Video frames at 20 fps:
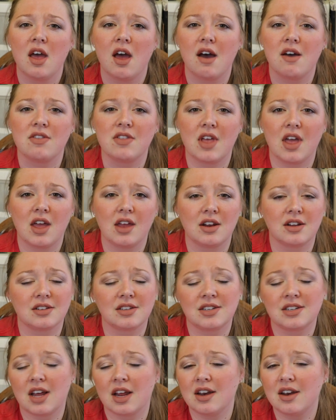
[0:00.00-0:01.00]
and then
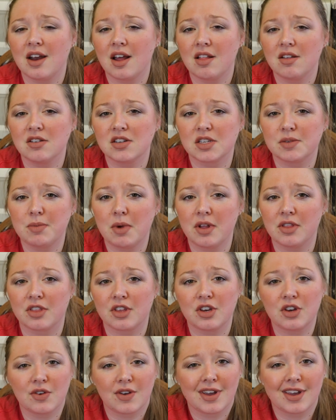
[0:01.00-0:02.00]
it's $10 a month
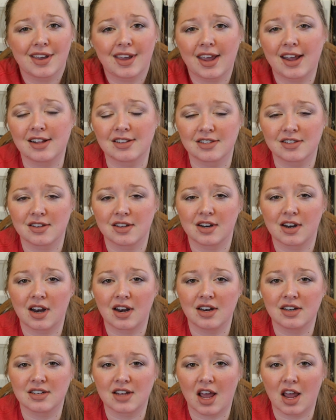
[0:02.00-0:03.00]
and you can cancel at
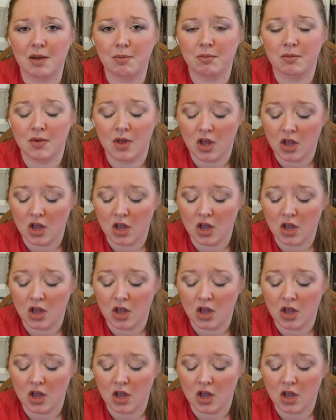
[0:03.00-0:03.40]
any time.